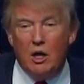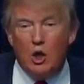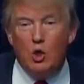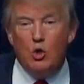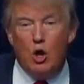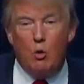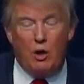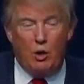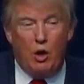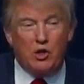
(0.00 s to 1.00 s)
You know, we
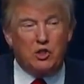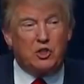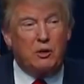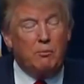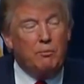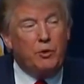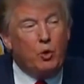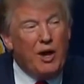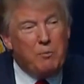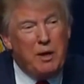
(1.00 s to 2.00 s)
lost some
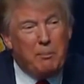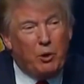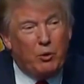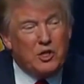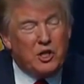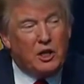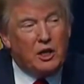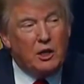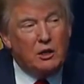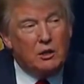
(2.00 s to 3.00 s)
great people
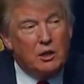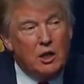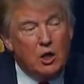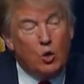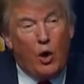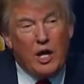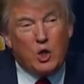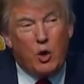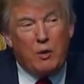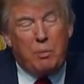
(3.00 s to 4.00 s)
recently. Great,
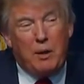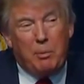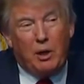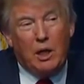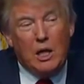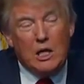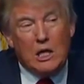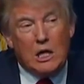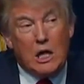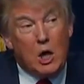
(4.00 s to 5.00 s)
great people.
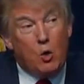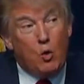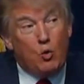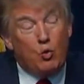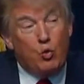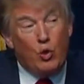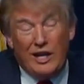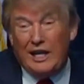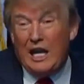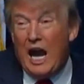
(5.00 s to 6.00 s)

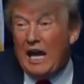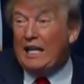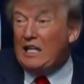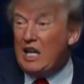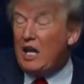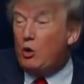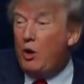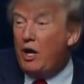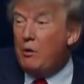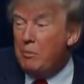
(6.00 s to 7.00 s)
Really highly
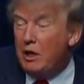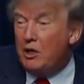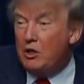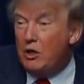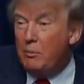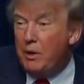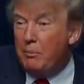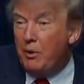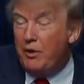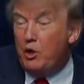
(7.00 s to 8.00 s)
decorated military
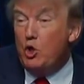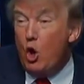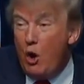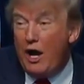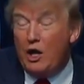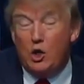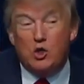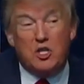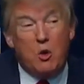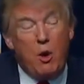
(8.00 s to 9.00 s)
people that know how to
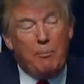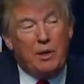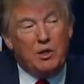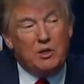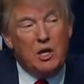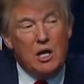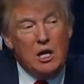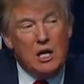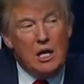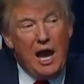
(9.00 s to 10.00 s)
use their weapons.
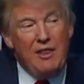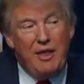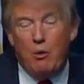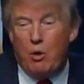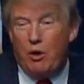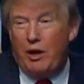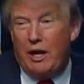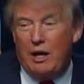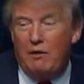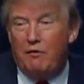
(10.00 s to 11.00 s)
And they were in
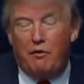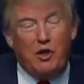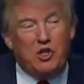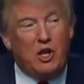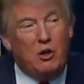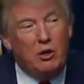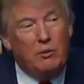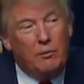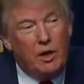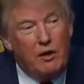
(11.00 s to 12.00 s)
a free zone,
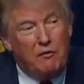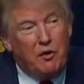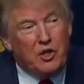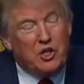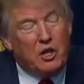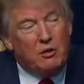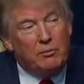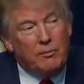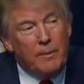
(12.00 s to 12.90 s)
gun-free zone.